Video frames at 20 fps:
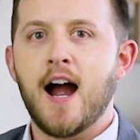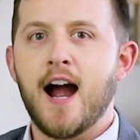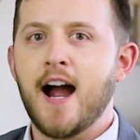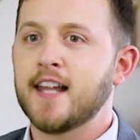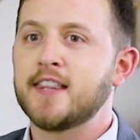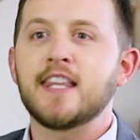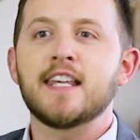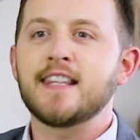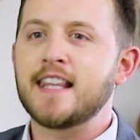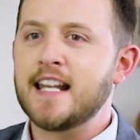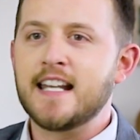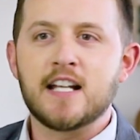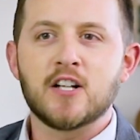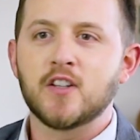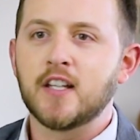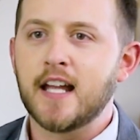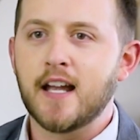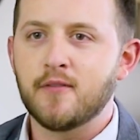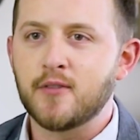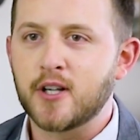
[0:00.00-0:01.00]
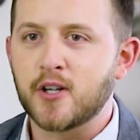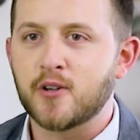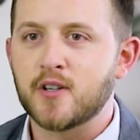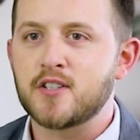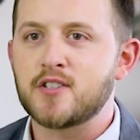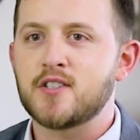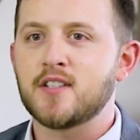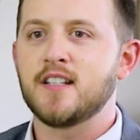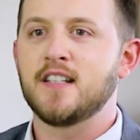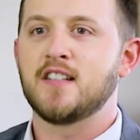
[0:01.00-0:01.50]
I think that nearly every
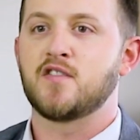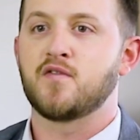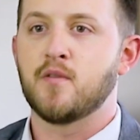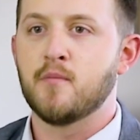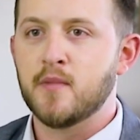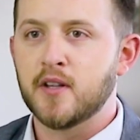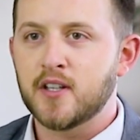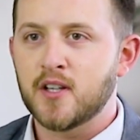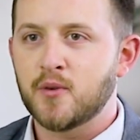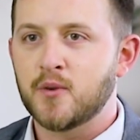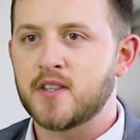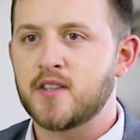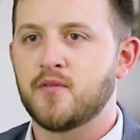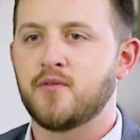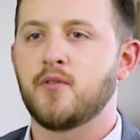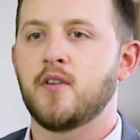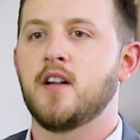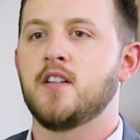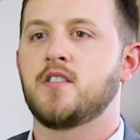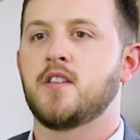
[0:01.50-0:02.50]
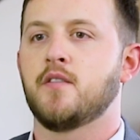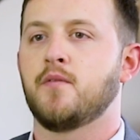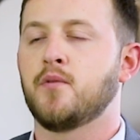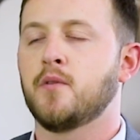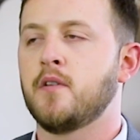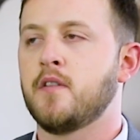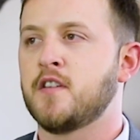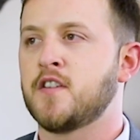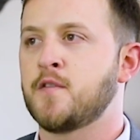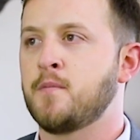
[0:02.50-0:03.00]
Christian is familiar with the phrase, the
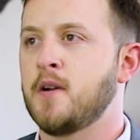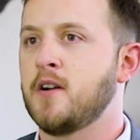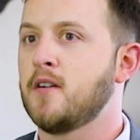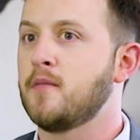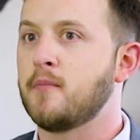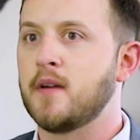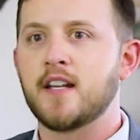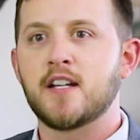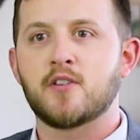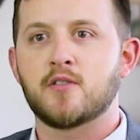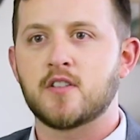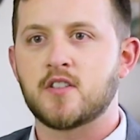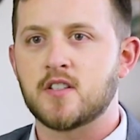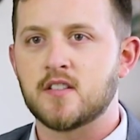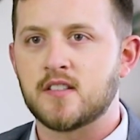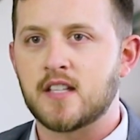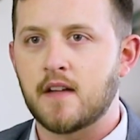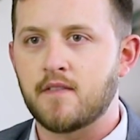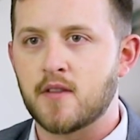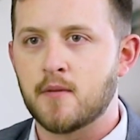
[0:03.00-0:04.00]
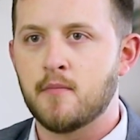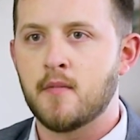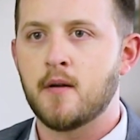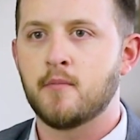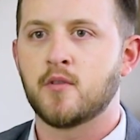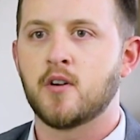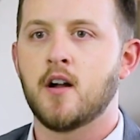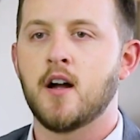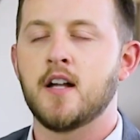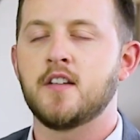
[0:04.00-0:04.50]
fruit of the Spirit. Many Christians have them
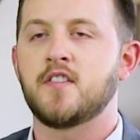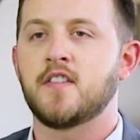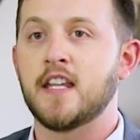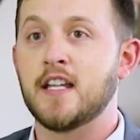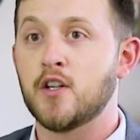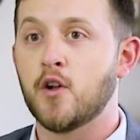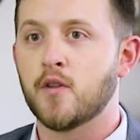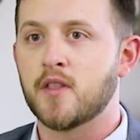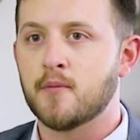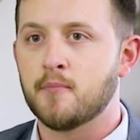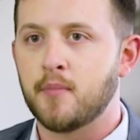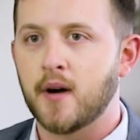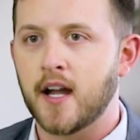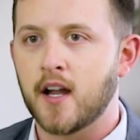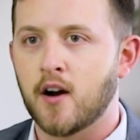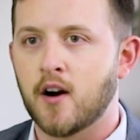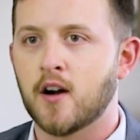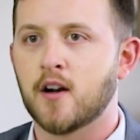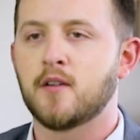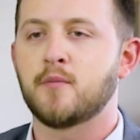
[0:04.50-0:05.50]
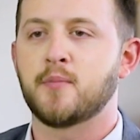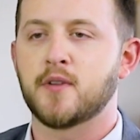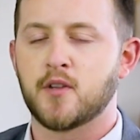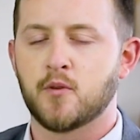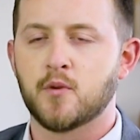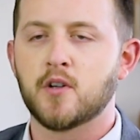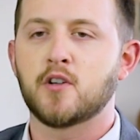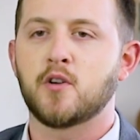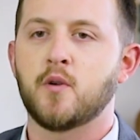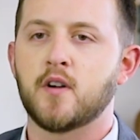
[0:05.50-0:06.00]
memorized. They know them by heart. But
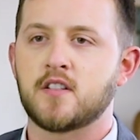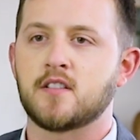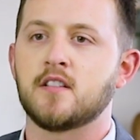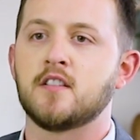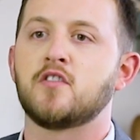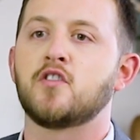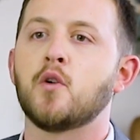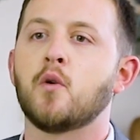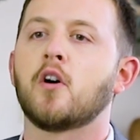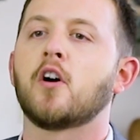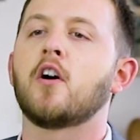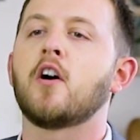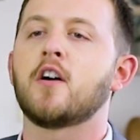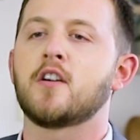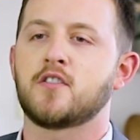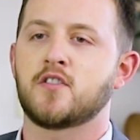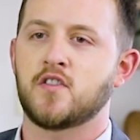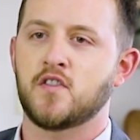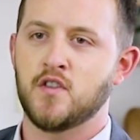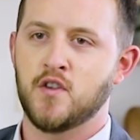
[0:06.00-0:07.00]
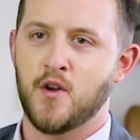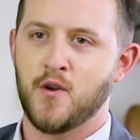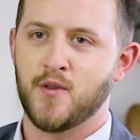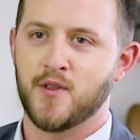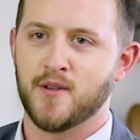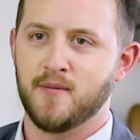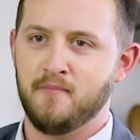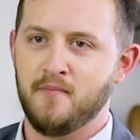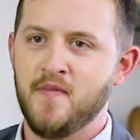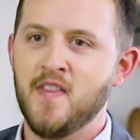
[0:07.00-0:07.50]
the real question is, do our hearts know
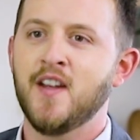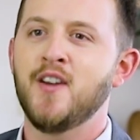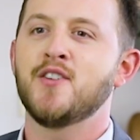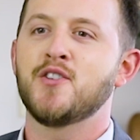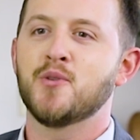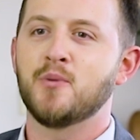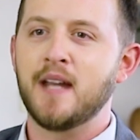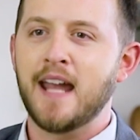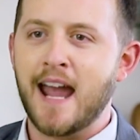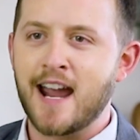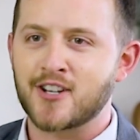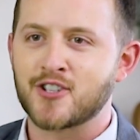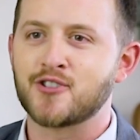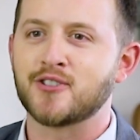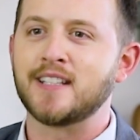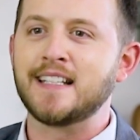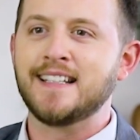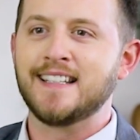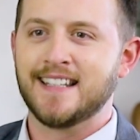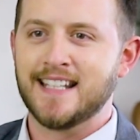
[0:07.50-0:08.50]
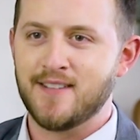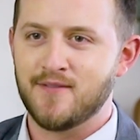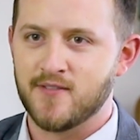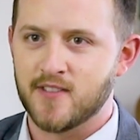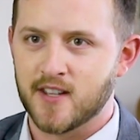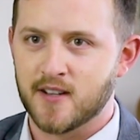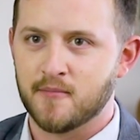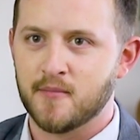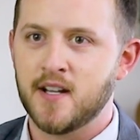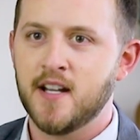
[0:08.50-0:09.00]
them? Do we actually live
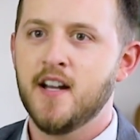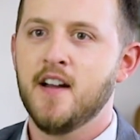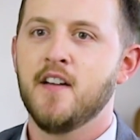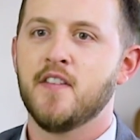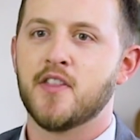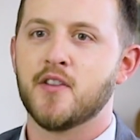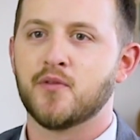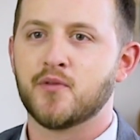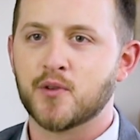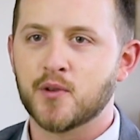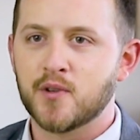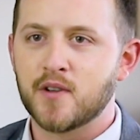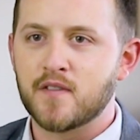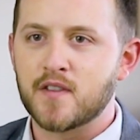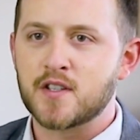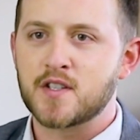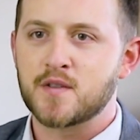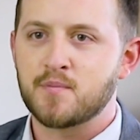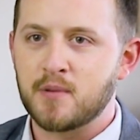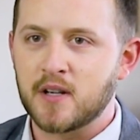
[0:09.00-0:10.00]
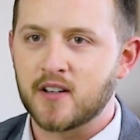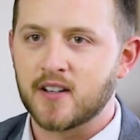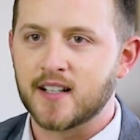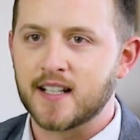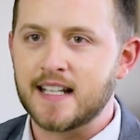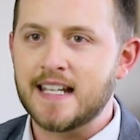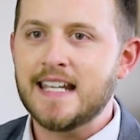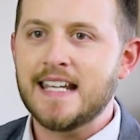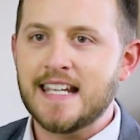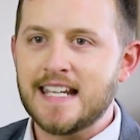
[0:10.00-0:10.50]
them? The fruit of the
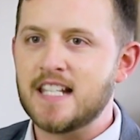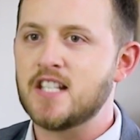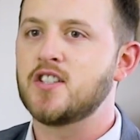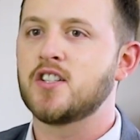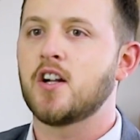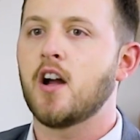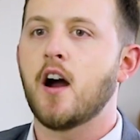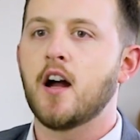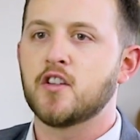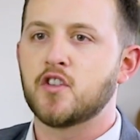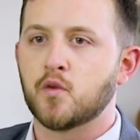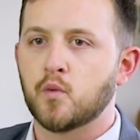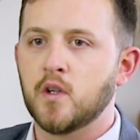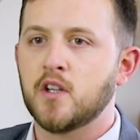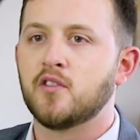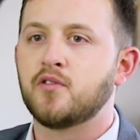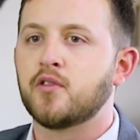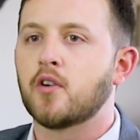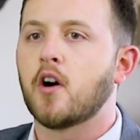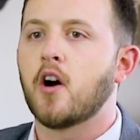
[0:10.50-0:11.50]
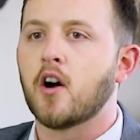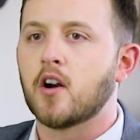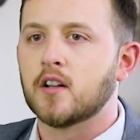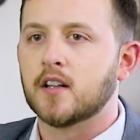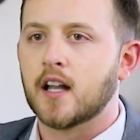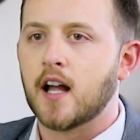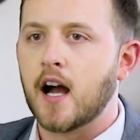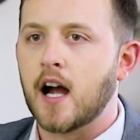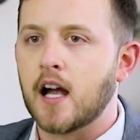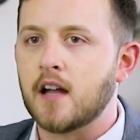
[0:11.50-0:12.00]
Spirit is God's will for our
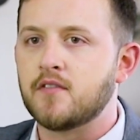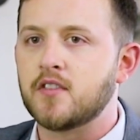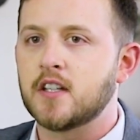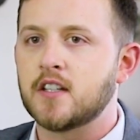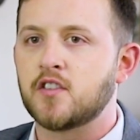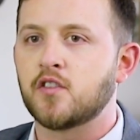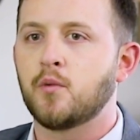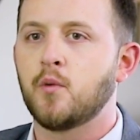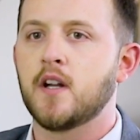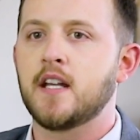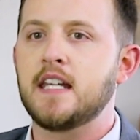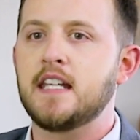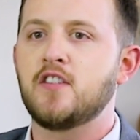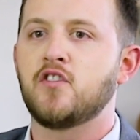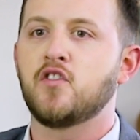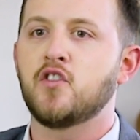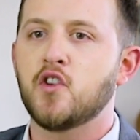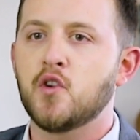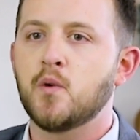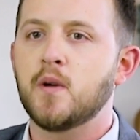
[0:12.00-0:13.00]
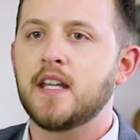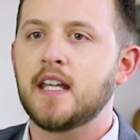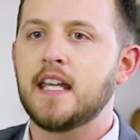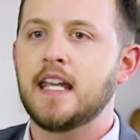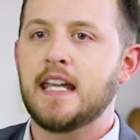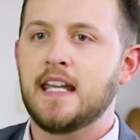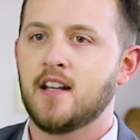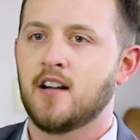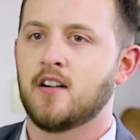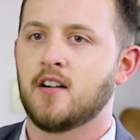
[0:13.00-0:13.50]
lives. It's what He's doing
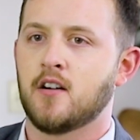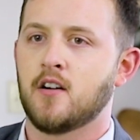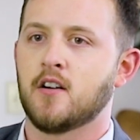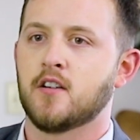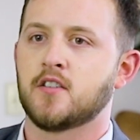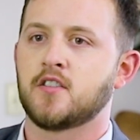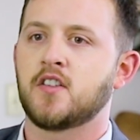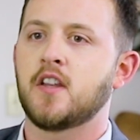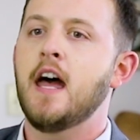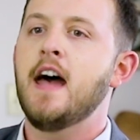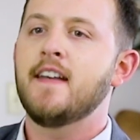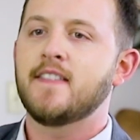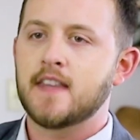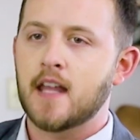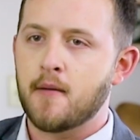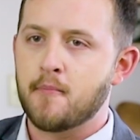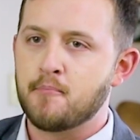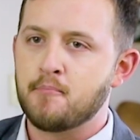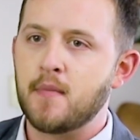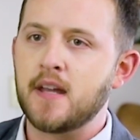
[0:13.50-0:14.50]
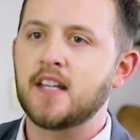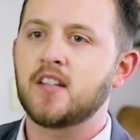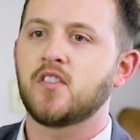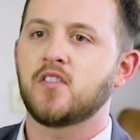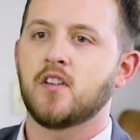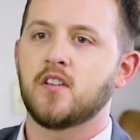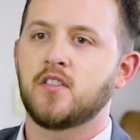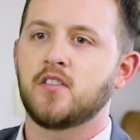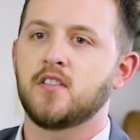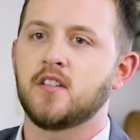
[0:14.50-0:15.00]
in our hearts that
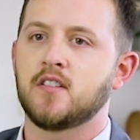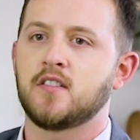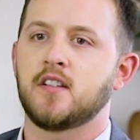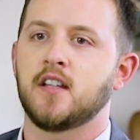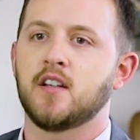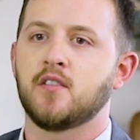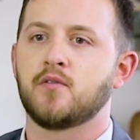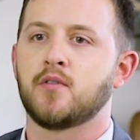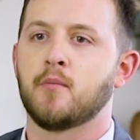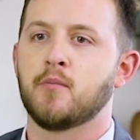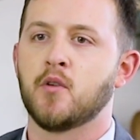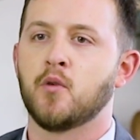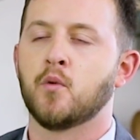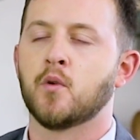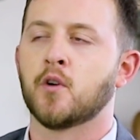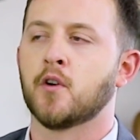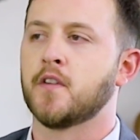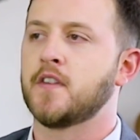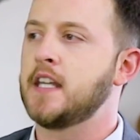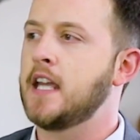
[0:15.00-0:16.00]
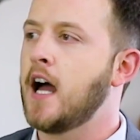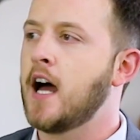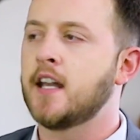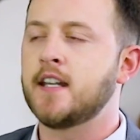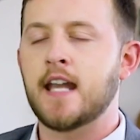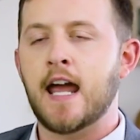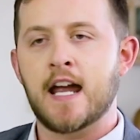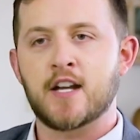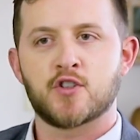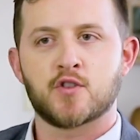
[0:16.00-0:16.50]
makes us distinct from the world. The
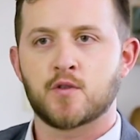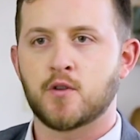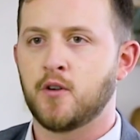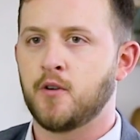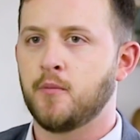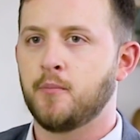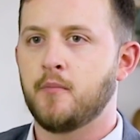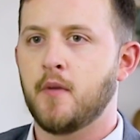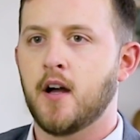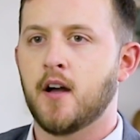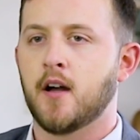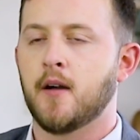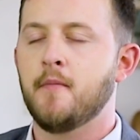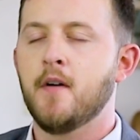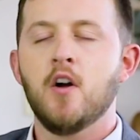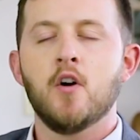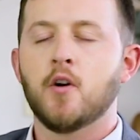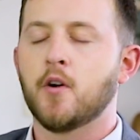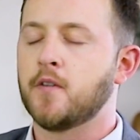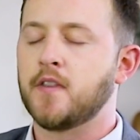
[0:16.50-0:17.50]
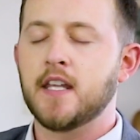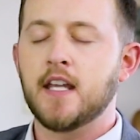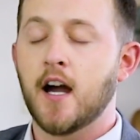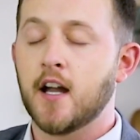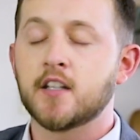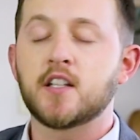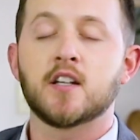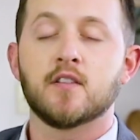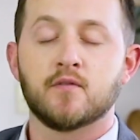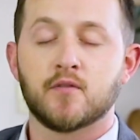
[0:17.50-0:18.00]
unnatural or the
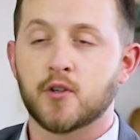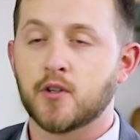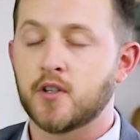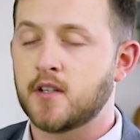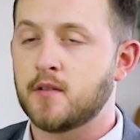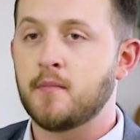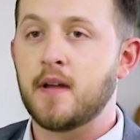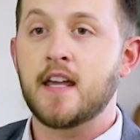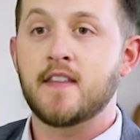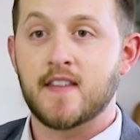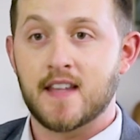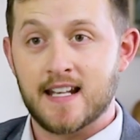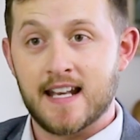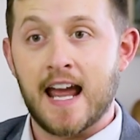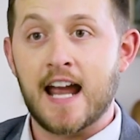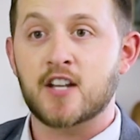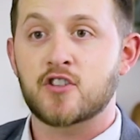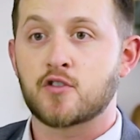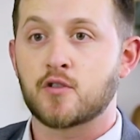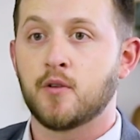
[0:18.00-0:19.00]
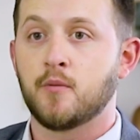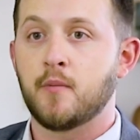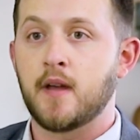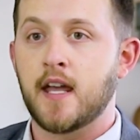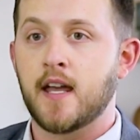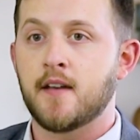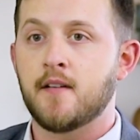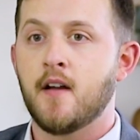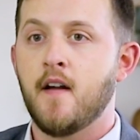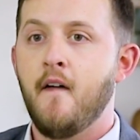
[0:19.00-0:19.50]
unconverted man, the natural
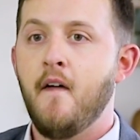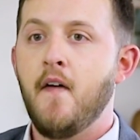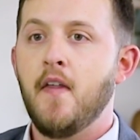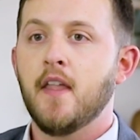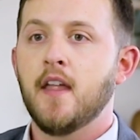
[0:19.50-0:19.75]
man,